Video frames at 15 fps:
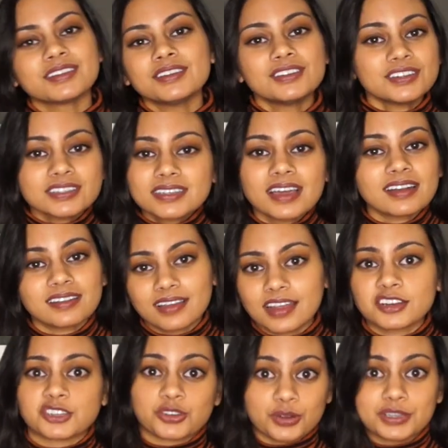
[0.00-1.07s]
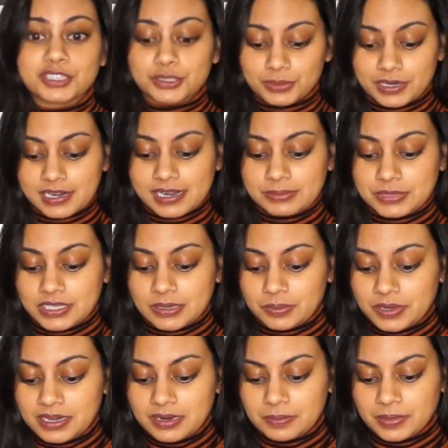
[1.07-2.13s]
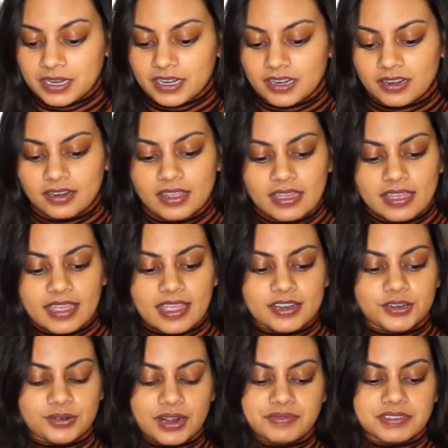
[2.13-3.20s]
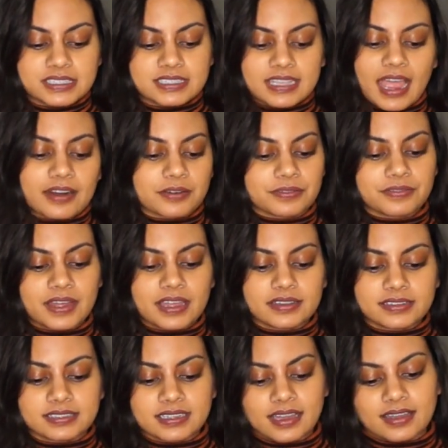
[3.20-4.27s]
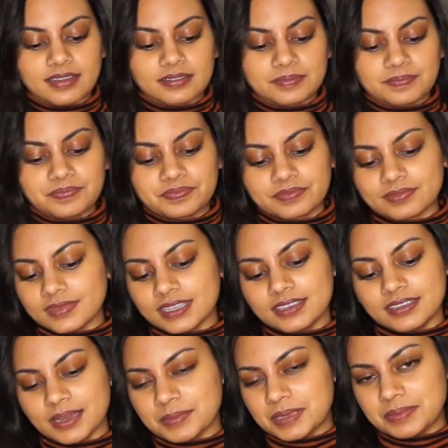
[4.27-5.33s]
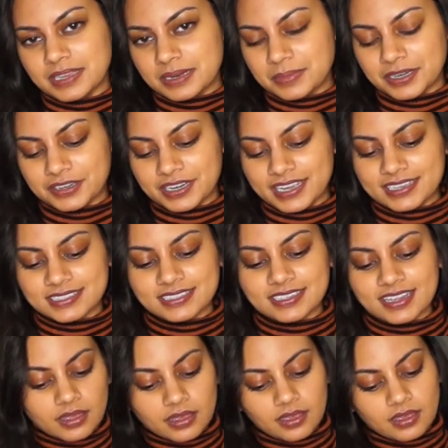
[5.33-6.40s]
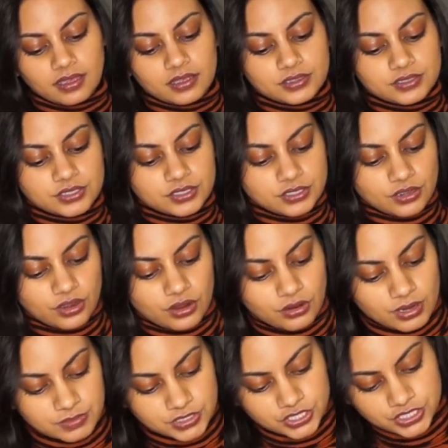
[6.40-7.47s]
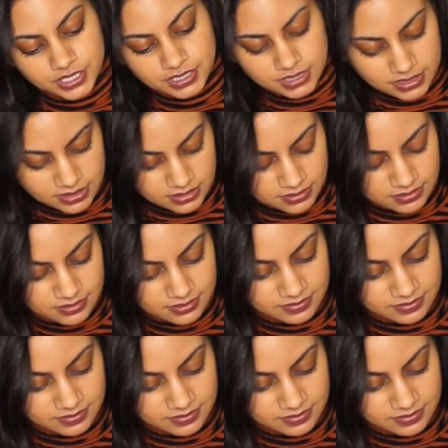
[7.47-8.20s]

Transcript: You just got a lot of choice when it comes to peanut butter, and you don't have to sacrifice that yummy peanut butter taste. So I'm just,